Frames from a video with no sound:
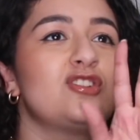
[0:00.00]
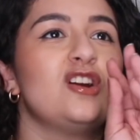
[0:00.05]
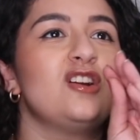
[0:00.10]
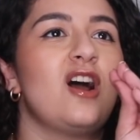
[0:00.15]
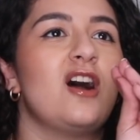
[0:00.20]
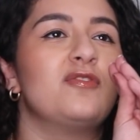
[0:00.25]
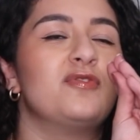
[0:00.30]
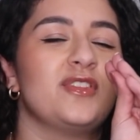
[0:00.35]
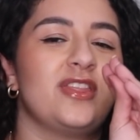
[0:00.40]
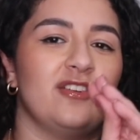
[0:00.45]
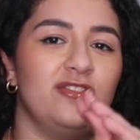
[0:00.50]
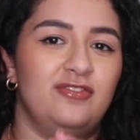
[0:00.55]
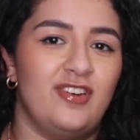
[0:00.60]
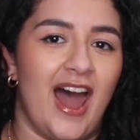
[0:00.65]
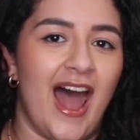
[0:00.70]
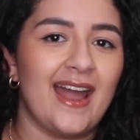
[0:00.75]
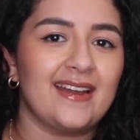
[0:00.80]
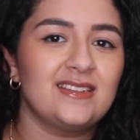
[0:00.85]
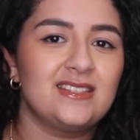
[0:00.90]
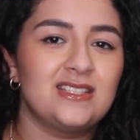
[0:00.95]
start off with the
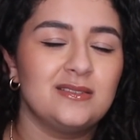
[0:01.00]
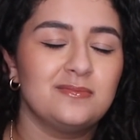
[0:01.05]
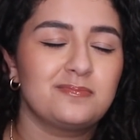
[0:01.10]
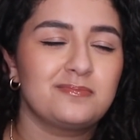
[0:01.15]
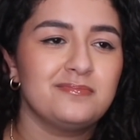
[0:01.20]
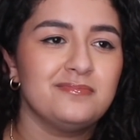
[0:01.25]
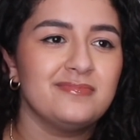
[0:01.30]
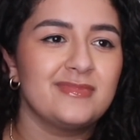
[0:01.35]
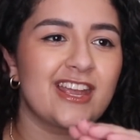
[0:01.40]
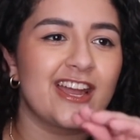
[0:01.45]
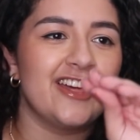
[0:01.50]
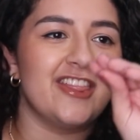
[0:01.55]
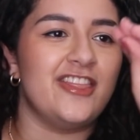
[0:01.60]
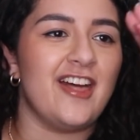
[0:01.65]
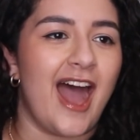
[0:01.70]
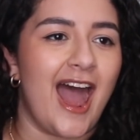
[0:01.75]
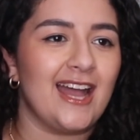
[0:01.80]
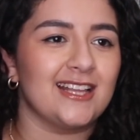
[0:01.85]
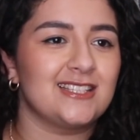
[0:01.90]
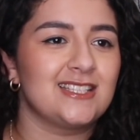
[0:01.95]
fact
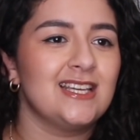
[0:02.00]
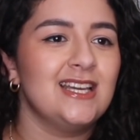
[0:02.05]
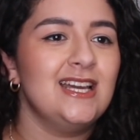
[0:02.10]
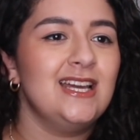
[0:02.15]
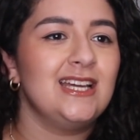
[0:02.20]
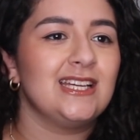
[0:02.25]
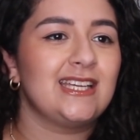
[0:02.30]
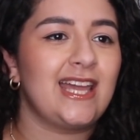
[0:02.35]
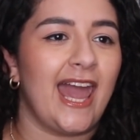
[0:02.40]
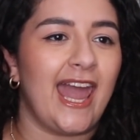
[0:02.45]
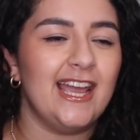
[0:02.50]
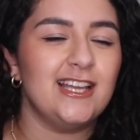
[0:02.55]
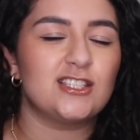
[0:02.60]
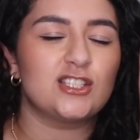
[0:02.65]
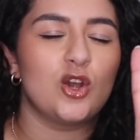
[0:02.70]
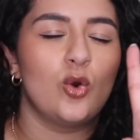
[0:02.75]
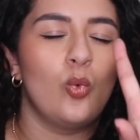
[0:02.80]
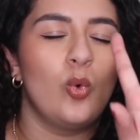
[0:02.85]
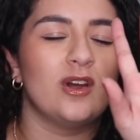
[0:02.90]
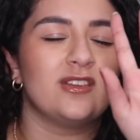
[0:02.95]
that Kate
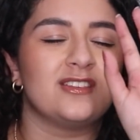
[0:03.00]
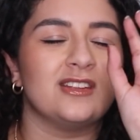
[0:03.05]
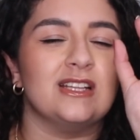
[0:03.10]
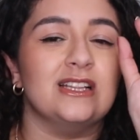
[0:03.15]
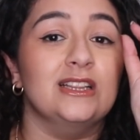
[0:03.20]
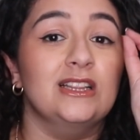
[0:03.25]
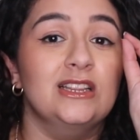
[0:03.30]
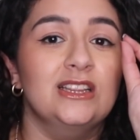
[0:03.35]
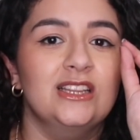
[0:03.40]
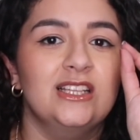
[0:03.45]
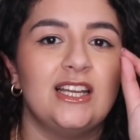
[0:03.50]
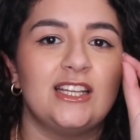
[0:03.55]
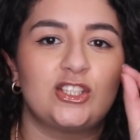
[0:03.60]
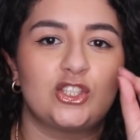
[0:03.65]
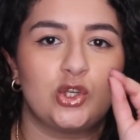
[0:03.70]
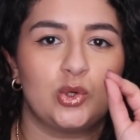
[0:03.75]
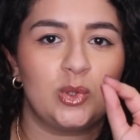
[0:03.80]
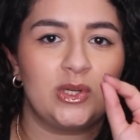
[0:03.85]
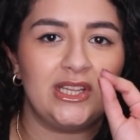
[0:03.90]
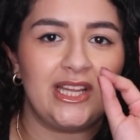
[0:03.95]
was
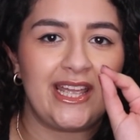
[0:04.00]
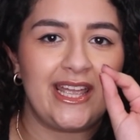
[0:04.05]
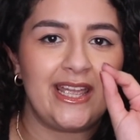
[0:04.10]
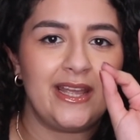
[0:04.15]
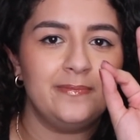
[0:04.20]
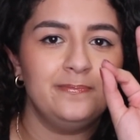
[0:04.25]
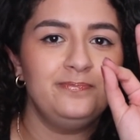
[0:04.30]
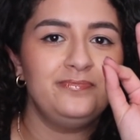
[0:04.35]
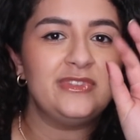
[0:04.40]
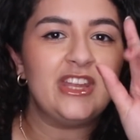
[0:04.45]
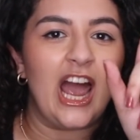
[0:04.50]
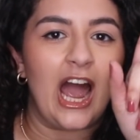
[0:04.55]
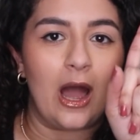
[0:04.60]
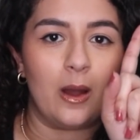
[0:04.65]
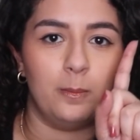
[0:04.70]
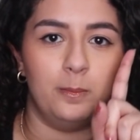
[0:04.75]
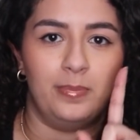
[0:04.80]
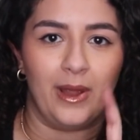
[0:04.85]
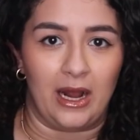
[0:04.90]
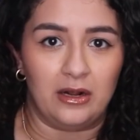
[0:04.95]
literally
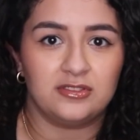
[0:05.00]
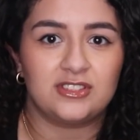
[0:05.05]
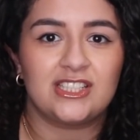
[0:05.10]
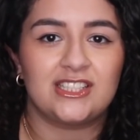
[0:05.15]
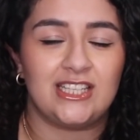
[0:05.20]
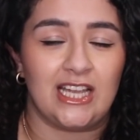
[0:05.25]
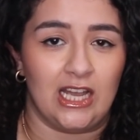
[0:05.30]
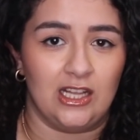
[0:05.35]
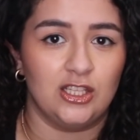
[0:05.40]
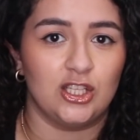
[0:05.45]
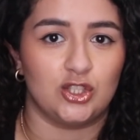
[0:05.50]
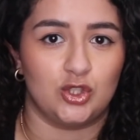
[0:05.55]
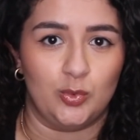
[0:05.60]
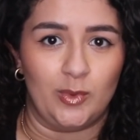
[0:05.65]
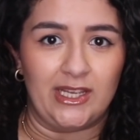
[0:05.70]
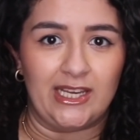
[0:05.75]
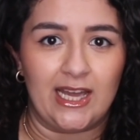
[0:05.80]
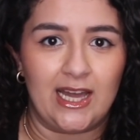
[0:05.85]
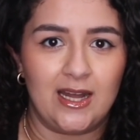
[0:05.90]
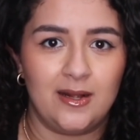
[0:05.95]
about to tell
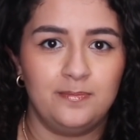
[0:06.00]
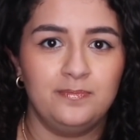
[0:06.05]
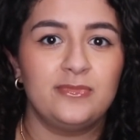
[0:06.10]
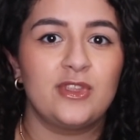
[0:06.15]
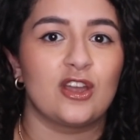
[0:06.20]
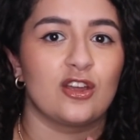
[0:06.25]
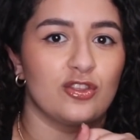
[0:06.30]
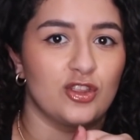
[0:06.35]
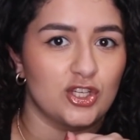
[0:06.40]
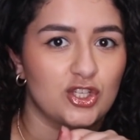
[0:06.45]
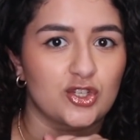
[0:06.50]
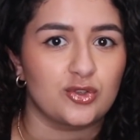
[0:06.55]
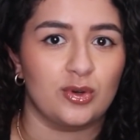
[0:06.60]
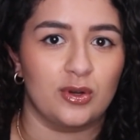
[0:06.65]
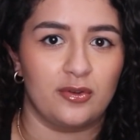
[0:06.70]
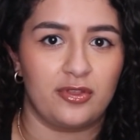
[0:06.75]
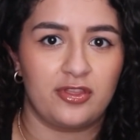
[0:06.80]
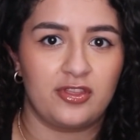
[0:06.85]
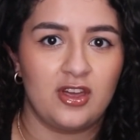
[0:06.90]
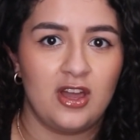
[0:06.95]
Edwina the
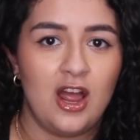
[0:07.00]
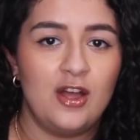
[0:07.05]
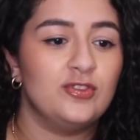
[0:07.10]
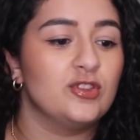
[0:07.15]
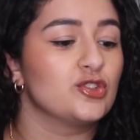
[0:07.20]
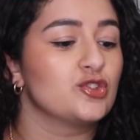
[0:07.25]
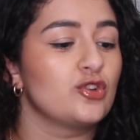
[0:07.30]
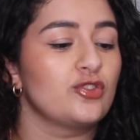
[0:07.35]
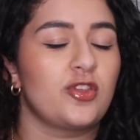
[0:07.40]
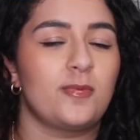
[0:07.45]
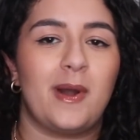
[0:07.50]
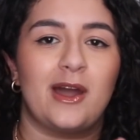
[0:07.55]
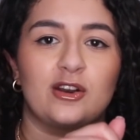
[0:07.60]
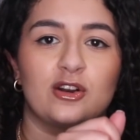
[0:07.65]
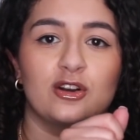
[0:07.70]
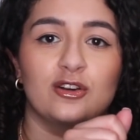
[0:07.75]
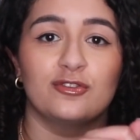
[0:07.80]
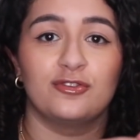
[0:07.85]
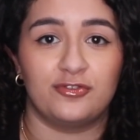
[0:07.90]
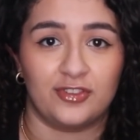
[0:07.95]
truth about
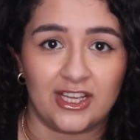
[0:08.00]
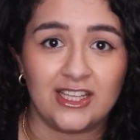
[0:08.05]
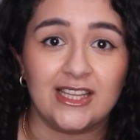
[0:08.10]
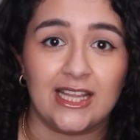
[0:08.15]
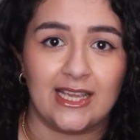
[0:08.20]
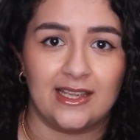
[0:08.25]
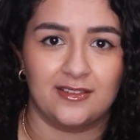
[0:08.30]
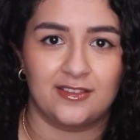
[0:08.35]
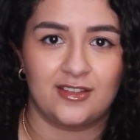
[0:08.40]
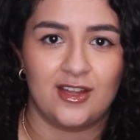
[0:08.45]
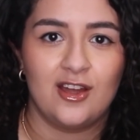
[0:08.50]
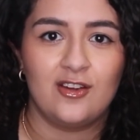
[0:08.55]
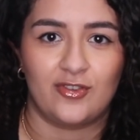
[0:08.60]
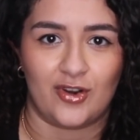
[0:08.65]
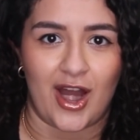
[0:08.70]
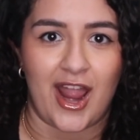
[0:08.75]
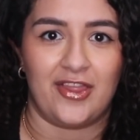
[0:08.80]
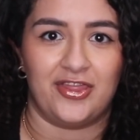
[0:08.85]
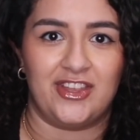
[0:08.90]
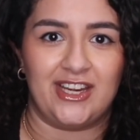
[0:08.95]
her feelings for
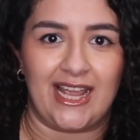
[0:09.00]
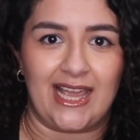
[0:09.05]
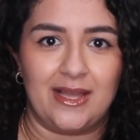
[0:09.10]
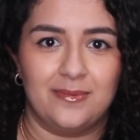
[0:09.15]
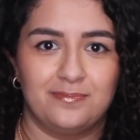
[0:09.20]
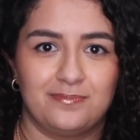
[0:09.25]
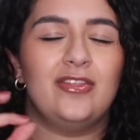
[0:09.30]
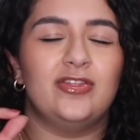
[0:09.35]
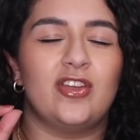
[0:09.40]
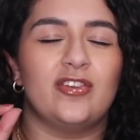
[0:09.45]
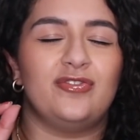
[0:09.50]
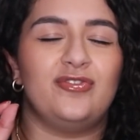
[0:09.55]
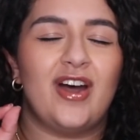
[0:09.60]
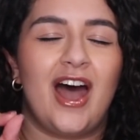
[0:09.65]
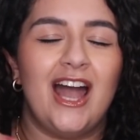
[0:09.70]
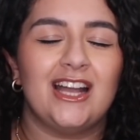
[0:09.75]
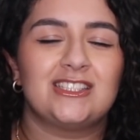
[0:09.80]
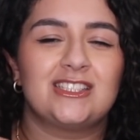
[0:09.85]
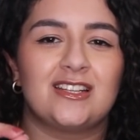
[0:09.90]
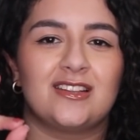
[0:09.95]
Anthony. And the
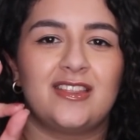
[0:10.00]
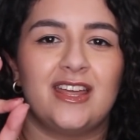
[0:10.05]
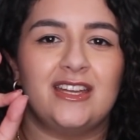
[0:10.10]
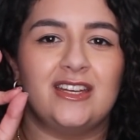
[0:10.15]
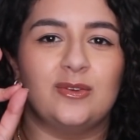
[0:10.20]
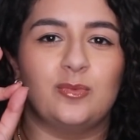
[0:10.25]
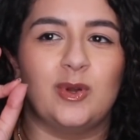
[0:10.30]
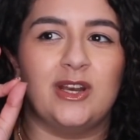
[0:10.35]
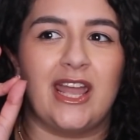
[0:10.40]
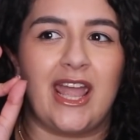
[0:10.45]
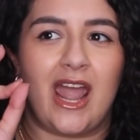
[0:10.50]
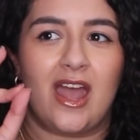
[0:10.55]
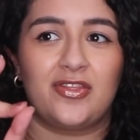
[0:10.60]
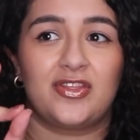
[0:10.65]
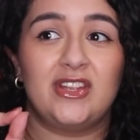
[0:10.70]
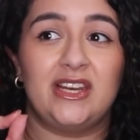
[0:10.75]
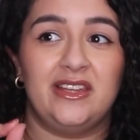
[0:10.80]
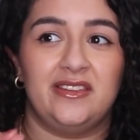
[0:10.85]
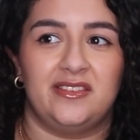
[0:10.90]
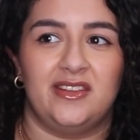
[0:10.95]
fact that when
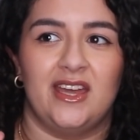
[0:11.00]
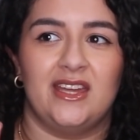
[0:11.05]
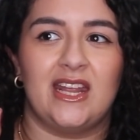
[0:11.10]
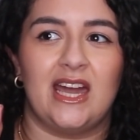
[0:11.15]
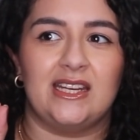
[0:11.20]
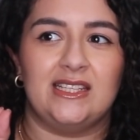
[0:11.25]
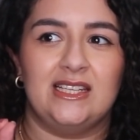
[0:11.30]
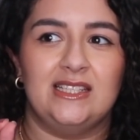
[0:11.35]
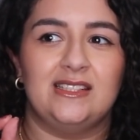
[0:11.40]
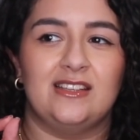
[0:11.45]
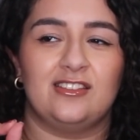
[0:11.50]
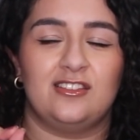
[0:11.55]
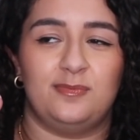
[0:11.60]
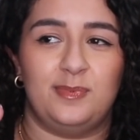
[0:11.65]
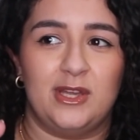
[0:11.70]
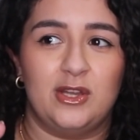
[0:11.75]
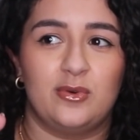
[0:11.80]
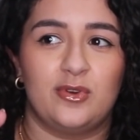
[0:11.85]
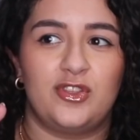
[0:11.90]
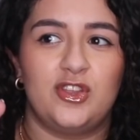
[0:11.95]
Anthony said, I need to
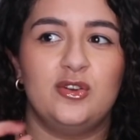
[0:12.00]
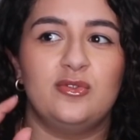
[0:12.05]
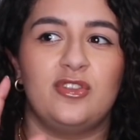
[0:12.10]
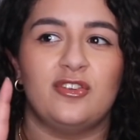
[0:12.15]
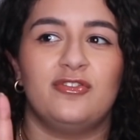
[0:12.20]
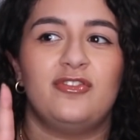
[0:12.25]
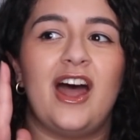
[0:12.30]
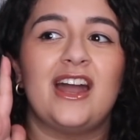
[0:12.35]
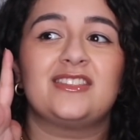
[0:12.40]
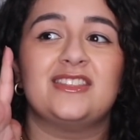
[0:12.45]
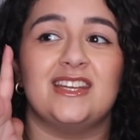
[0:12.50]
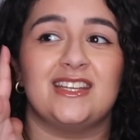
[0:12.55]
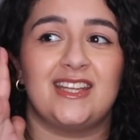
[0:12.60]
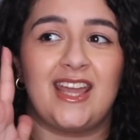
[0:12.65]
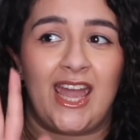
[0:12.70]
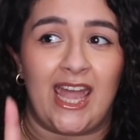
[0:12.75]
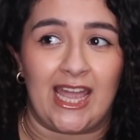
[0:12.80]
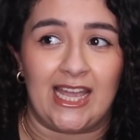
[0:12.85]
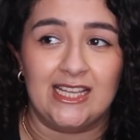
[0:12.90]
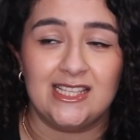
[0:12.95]
speak with you, the fact that
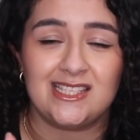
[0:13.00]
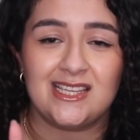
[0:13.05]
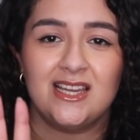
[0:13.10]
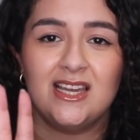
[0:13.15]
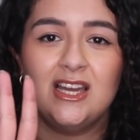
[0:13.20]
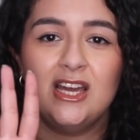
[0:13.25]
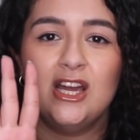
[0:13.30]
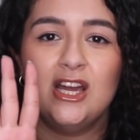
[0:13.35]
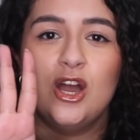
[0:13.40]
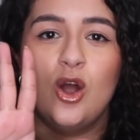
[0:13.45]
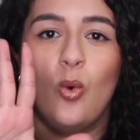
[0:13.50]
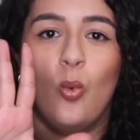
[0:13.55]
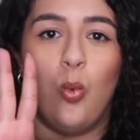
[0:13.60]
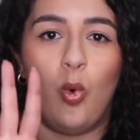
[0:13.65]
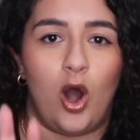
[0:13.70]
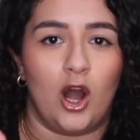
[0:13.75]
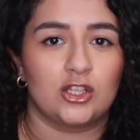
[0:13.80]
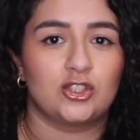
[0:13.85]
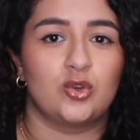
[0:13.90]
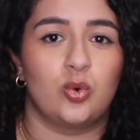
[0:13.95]
Kate
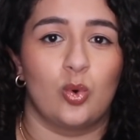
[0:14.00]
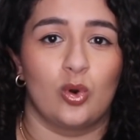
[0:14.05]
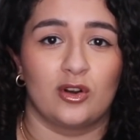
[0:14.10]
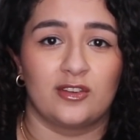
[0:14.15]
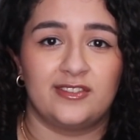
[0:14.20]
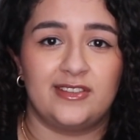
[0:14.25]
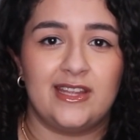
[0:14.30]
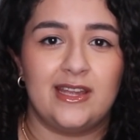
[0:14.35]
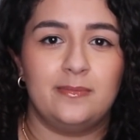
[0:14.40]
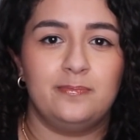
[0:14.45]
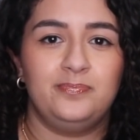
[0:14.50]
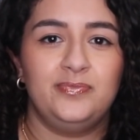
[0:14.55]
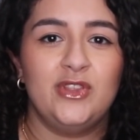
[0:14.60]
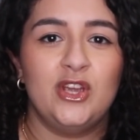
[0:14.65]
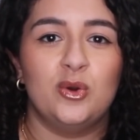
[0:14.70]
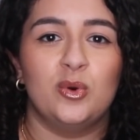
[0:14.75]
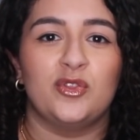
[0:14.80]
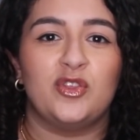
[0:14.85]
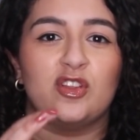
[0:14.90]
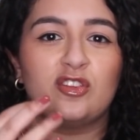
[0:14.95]
walked towards him
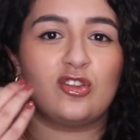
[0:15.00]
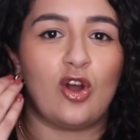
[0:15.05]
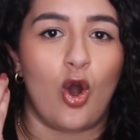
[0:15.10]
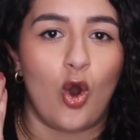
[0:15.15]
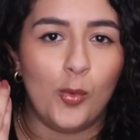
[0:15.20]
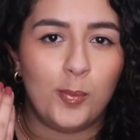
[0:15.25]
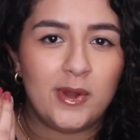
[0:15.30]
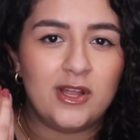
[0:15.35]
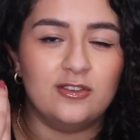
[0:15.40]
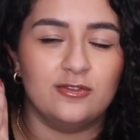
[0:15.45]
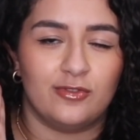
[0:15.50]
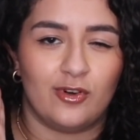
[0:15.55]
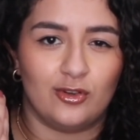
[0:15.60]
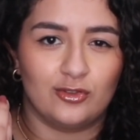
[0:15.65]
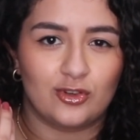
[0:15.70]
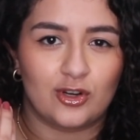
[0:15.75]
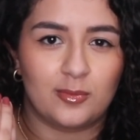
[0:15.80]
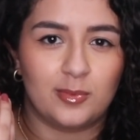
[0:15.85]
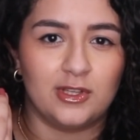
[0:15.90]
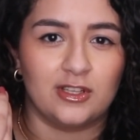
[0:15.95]
with this open,
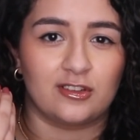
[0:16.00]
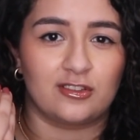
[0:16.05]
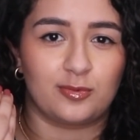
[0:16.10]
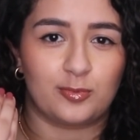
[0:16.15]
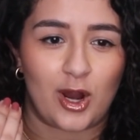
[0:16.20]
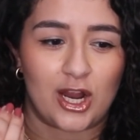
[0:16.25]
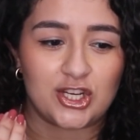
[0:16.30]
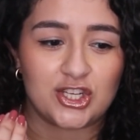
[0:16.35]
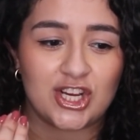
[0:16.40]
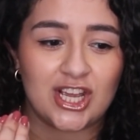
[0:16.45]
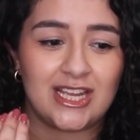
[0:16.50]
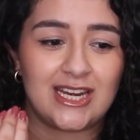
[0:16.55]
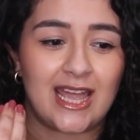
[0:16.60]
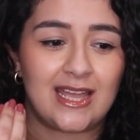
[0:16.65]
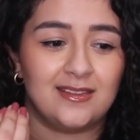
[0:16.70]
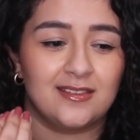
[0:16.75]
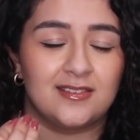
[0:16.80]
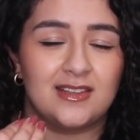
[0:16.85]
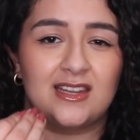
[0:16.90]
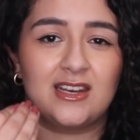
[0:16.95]
vulnerable expression
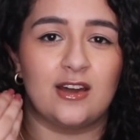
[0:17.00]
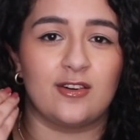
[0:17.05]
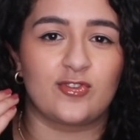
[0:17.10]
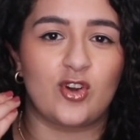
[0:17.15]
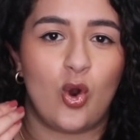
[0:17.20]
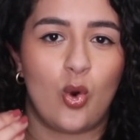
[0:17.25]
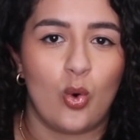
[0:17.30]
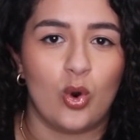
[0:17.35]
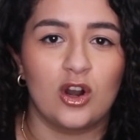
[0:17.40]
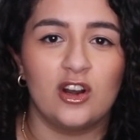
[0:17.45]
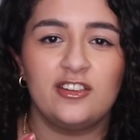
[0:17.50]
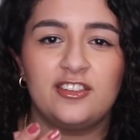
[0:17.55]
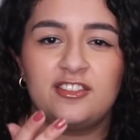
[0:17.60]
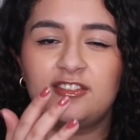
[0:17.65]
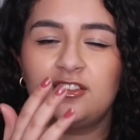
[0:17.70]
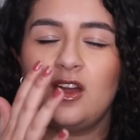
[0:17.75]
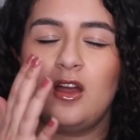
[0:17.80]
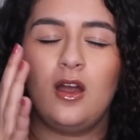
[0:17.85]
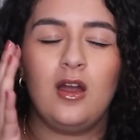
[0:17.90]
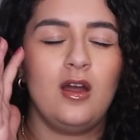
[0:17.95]
and said, of course,